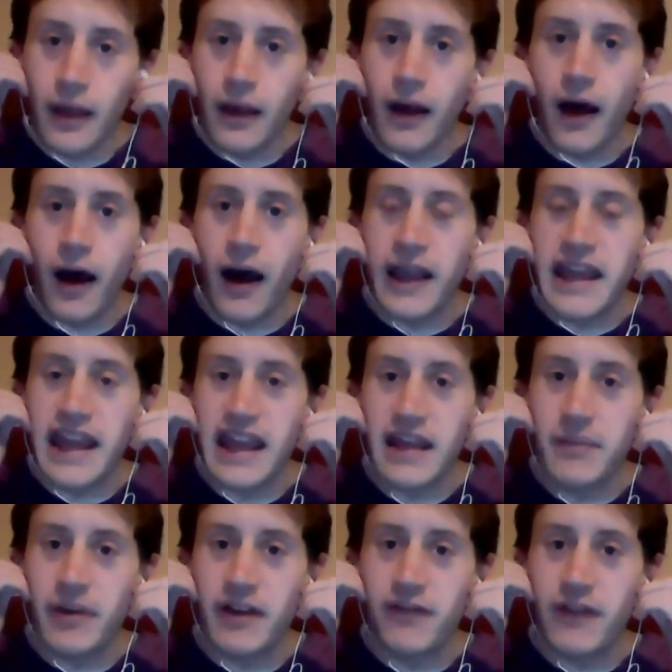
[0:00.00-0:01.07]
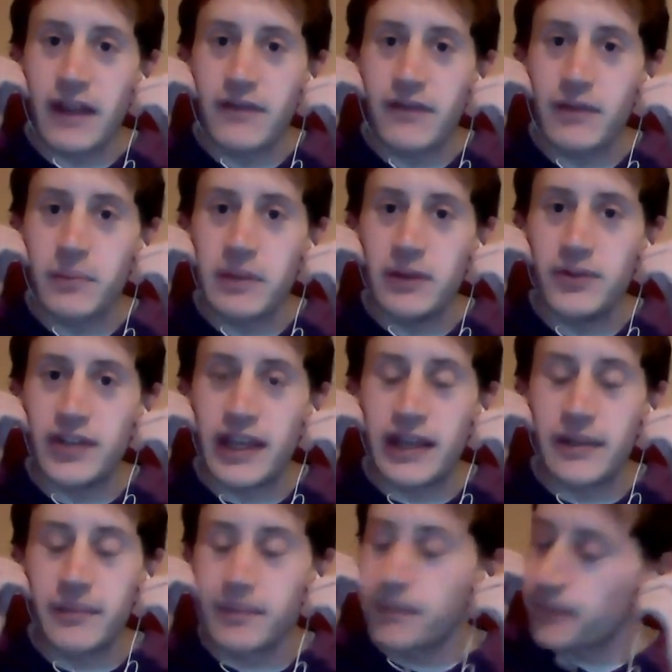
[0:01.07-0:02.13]
I hear my favourite
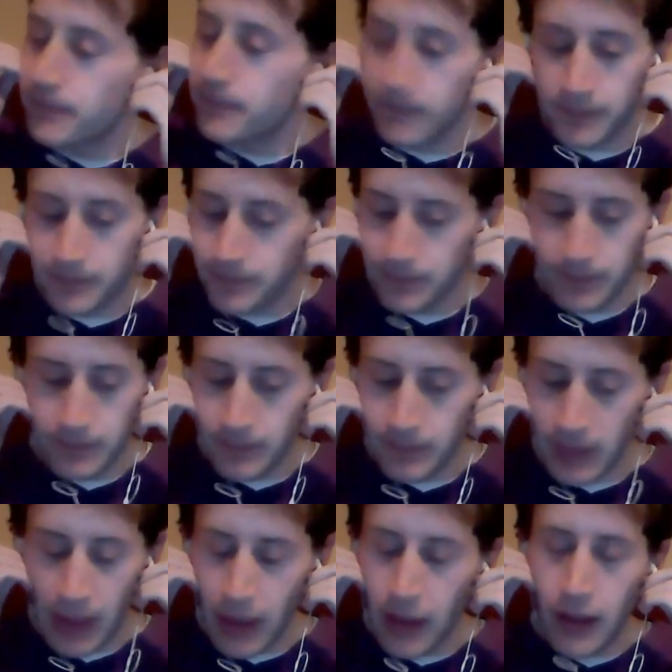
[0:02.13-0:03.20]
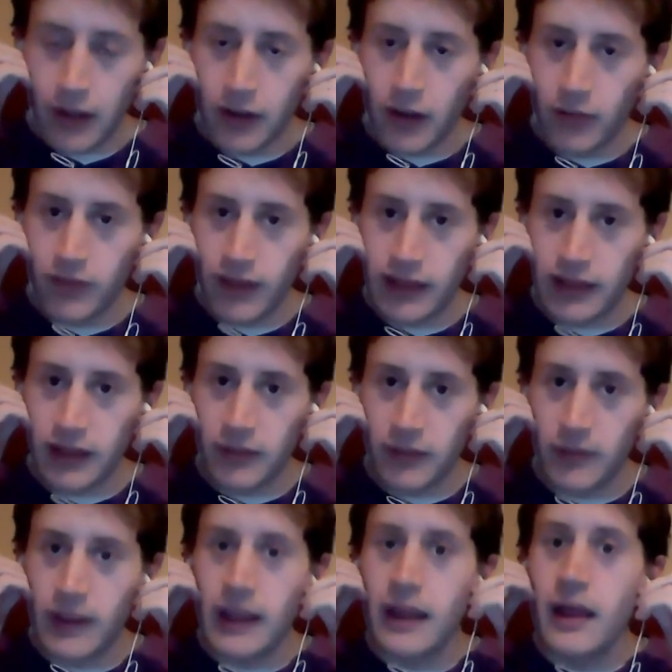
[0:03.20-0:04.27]
music. No, thank you.
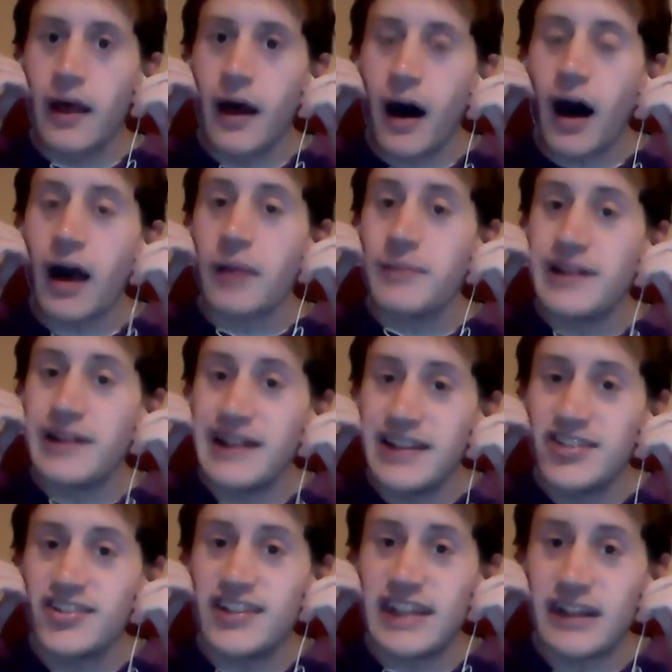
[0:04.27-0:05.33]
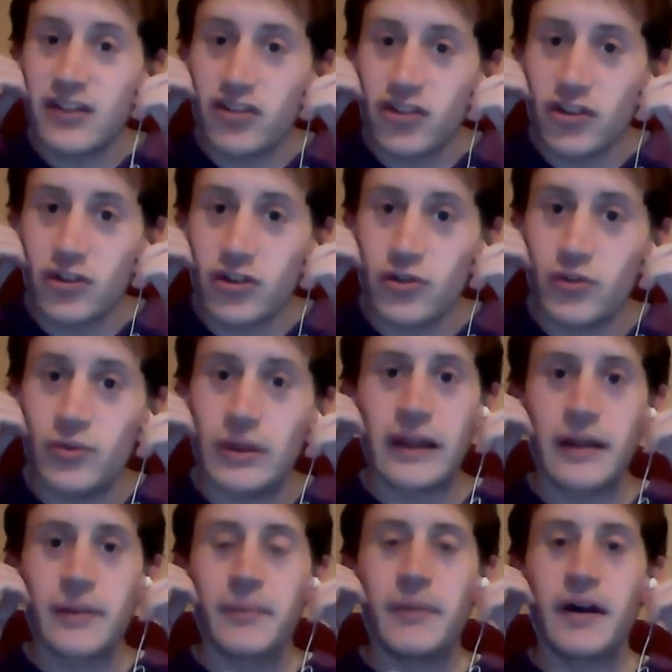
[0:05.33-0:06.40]
I'm listening to
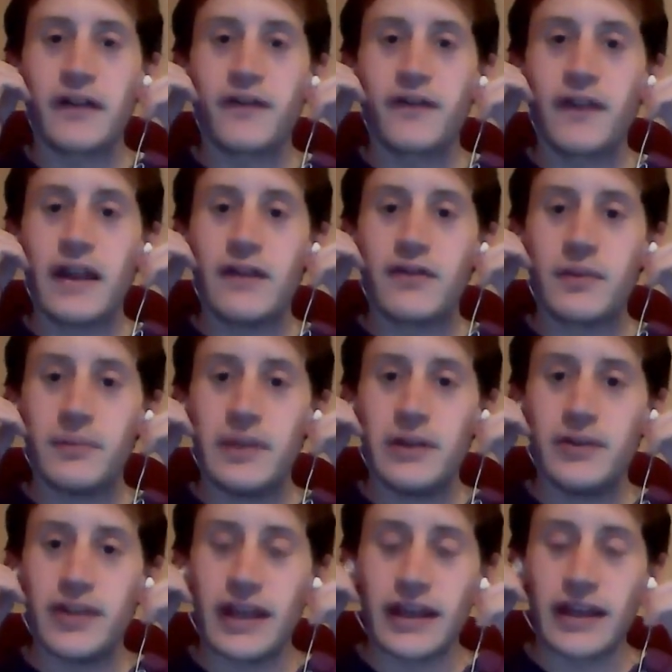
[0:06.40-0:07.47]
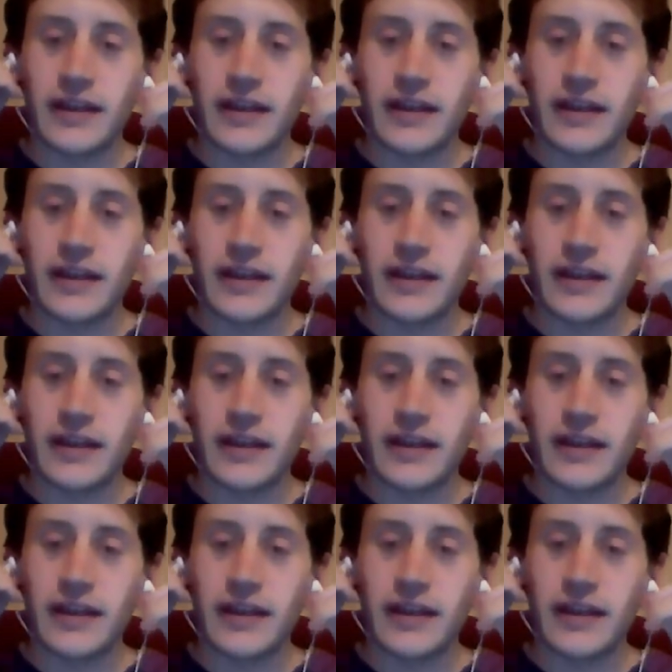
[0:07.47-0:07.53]
my favourite music.